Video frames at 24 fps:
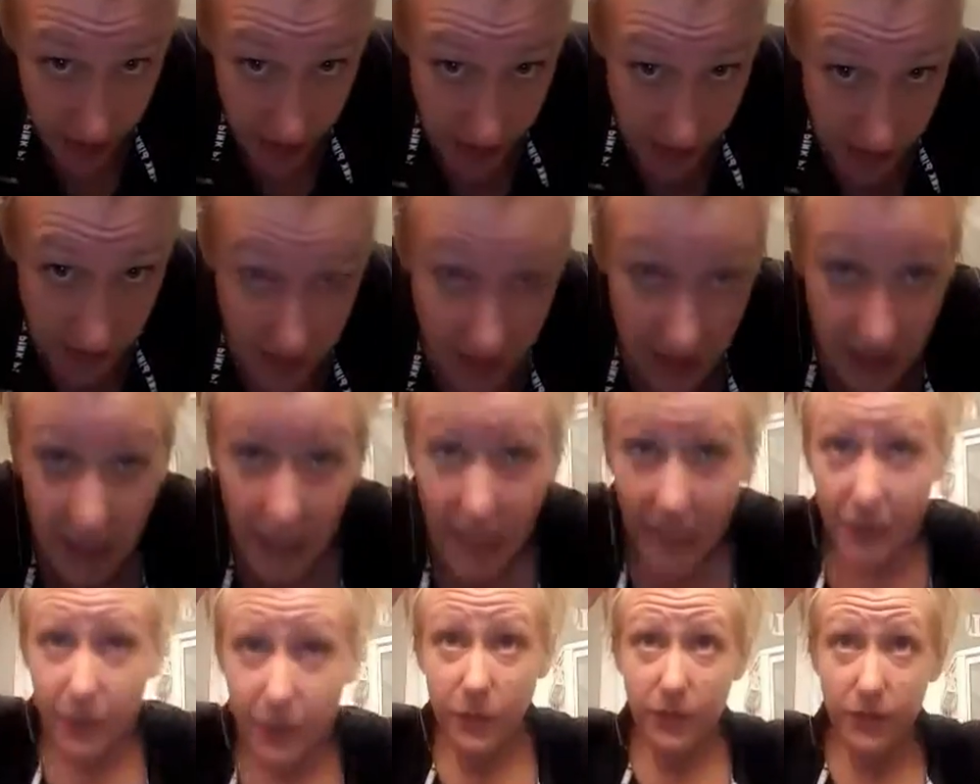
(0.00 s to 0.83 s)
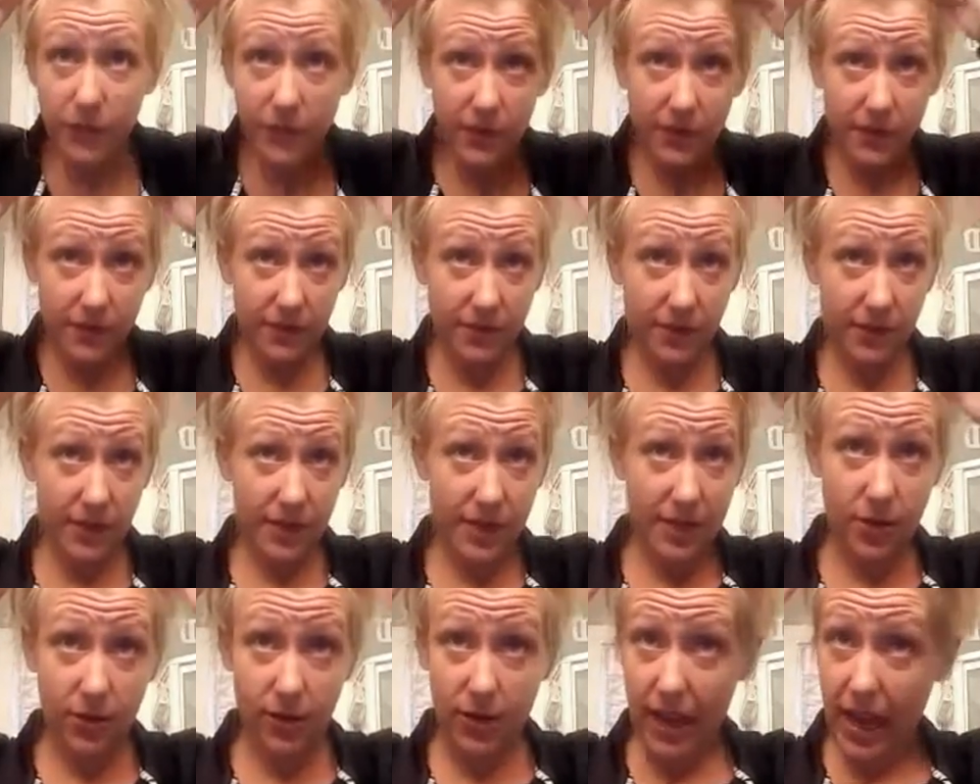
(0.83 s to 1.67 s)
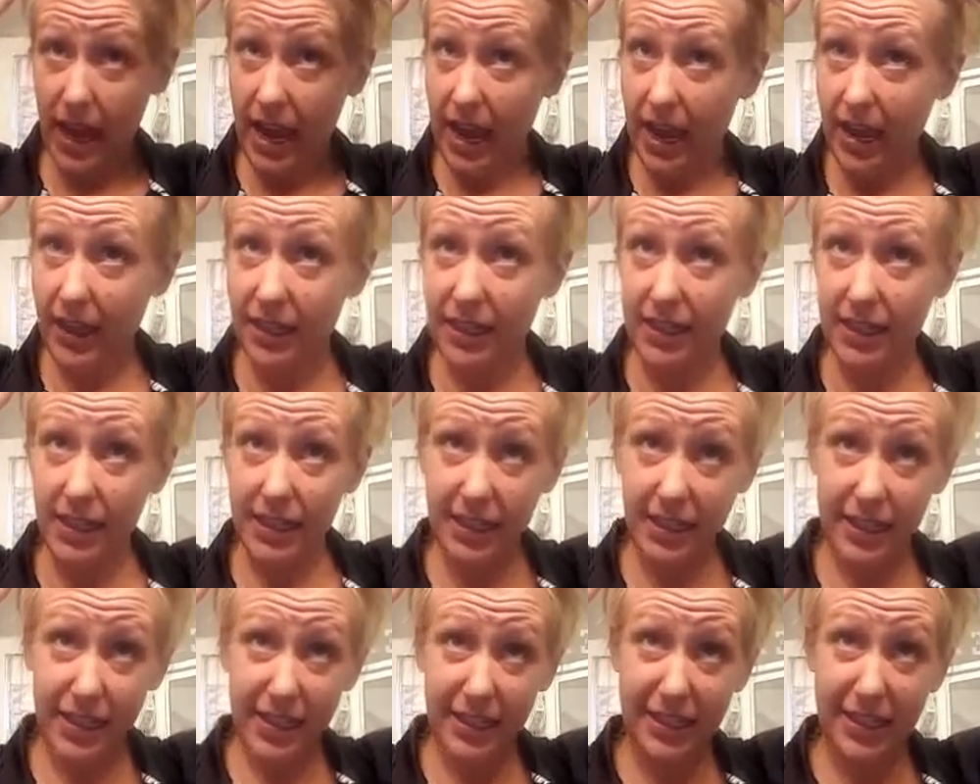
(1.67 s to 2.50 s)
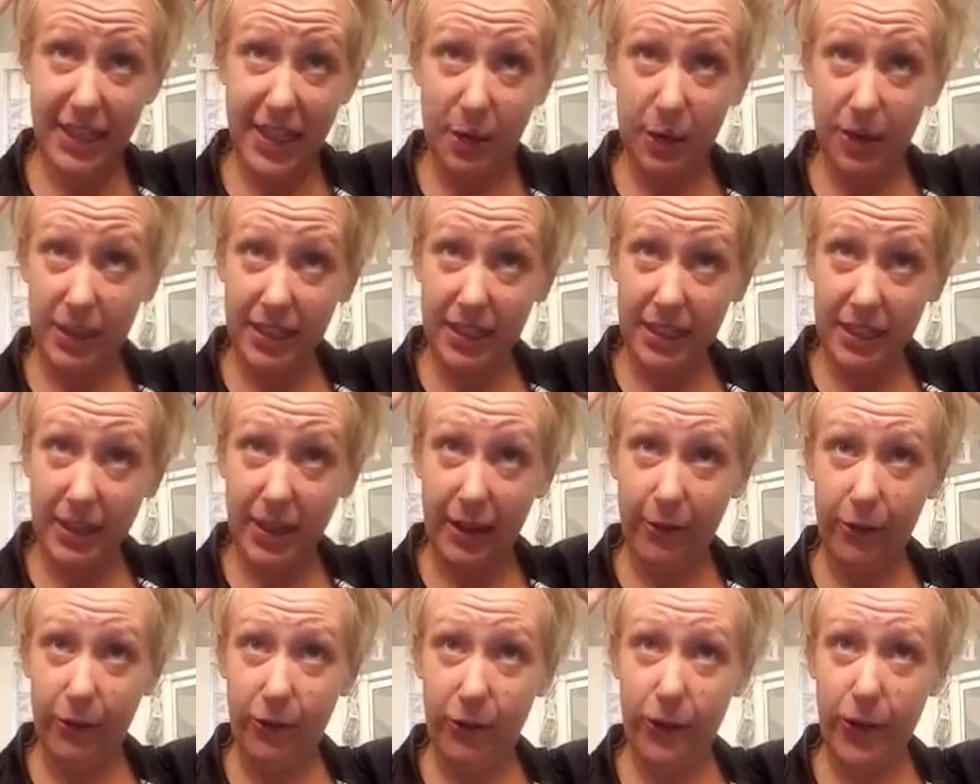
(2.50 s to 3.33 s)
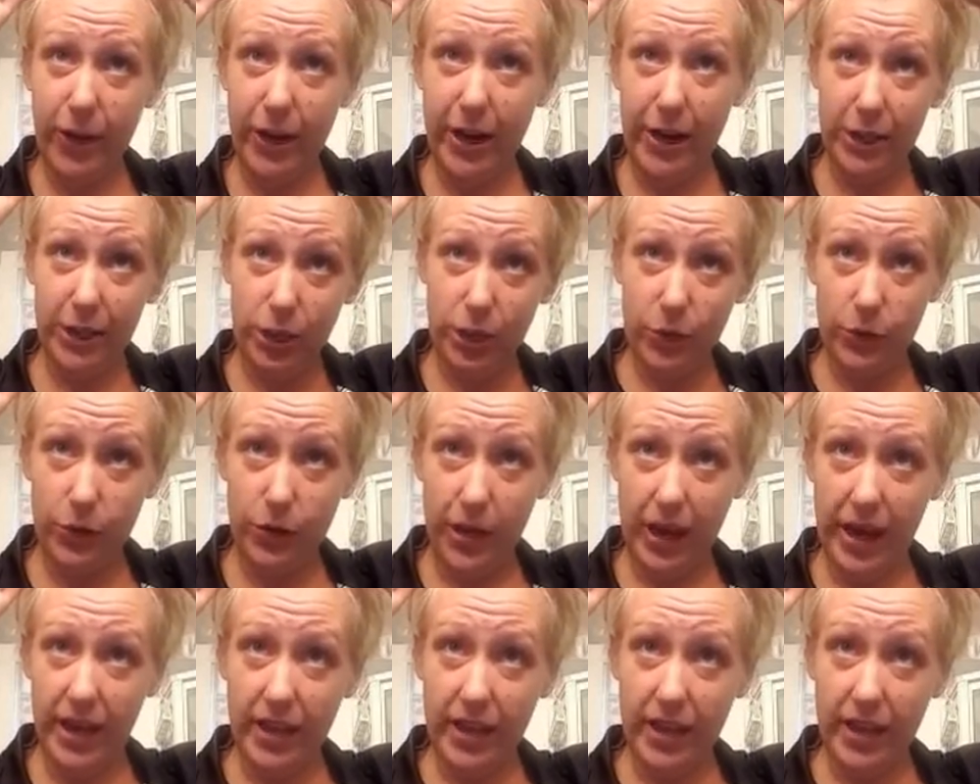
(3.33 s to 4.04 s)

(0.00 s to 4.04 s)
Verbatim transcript: See? And so that is how I did that French braid.